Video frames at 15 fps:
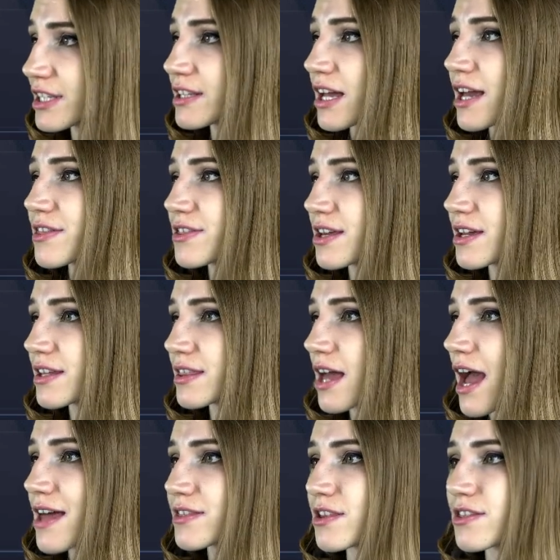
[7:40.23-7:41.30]
and I think
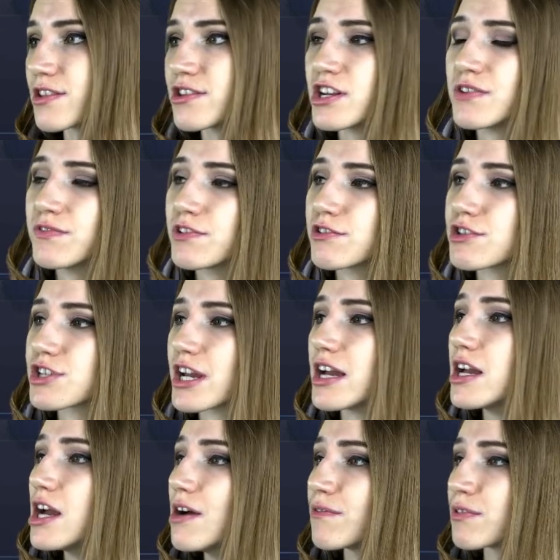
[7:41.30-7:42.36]
that in the near future,
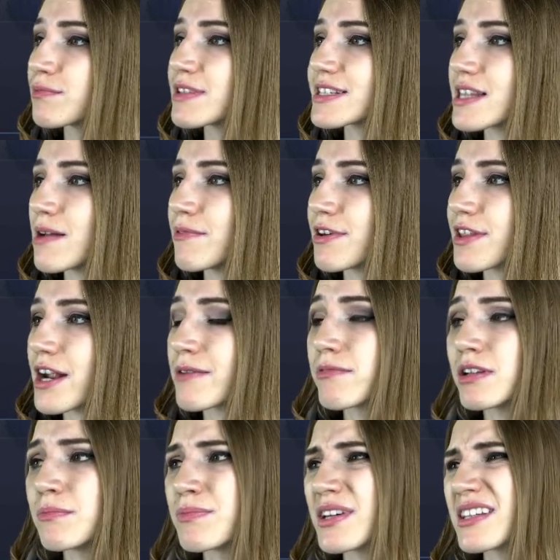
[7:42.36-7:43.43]
from this level, there
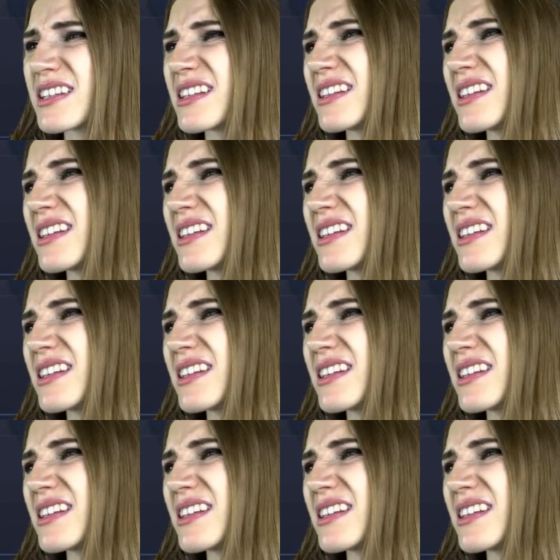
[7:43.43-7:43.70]
will be